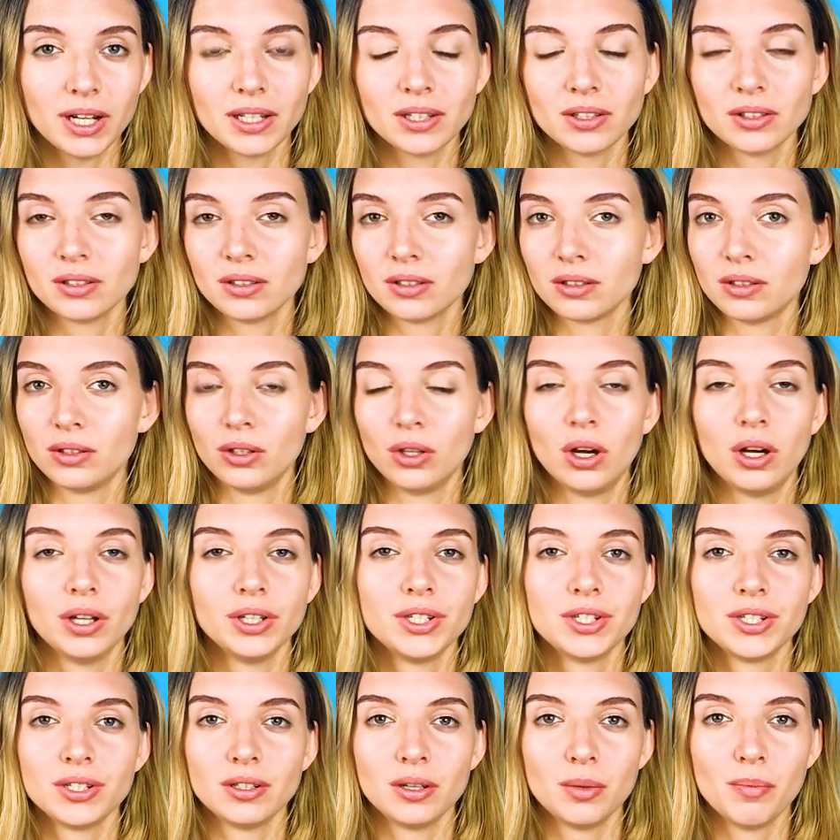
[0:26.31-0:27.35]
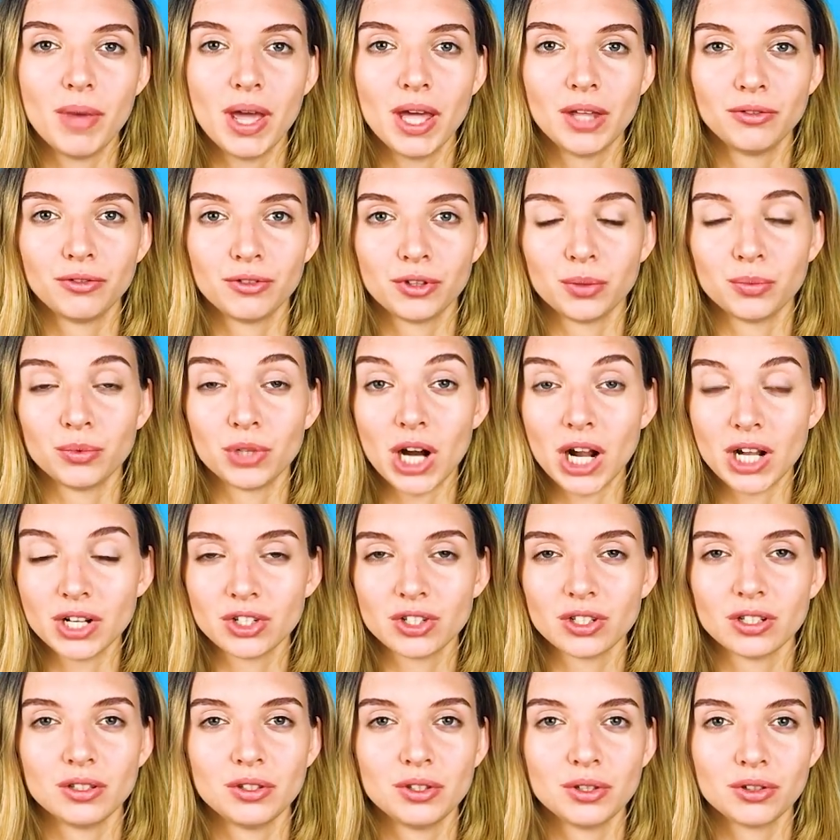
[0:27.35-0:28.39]
and not a man from
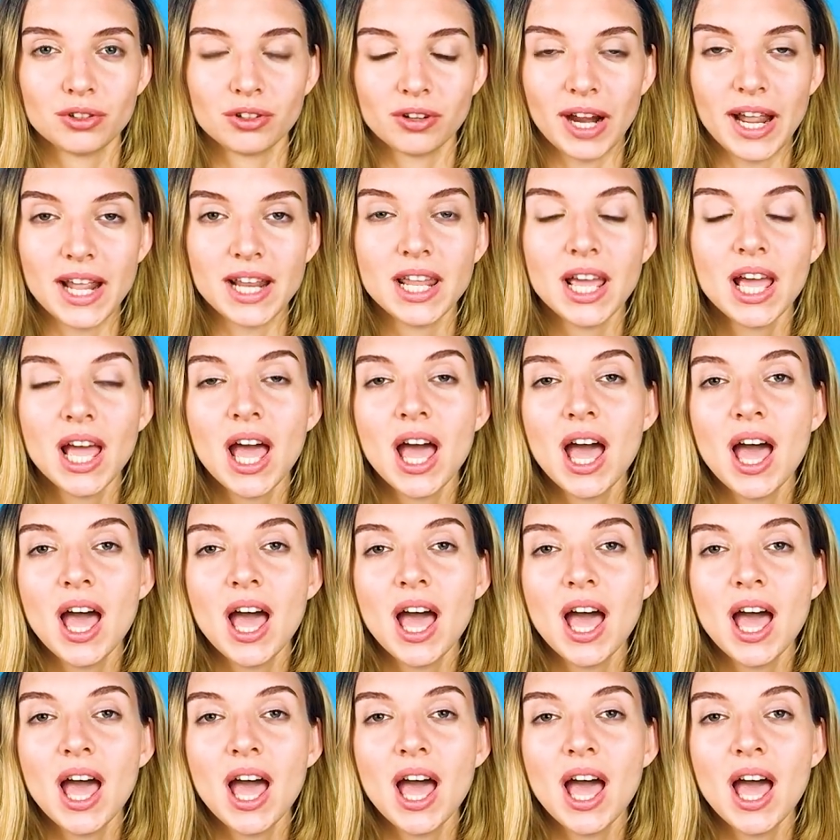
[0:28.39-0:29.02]
Russia and Ukraine.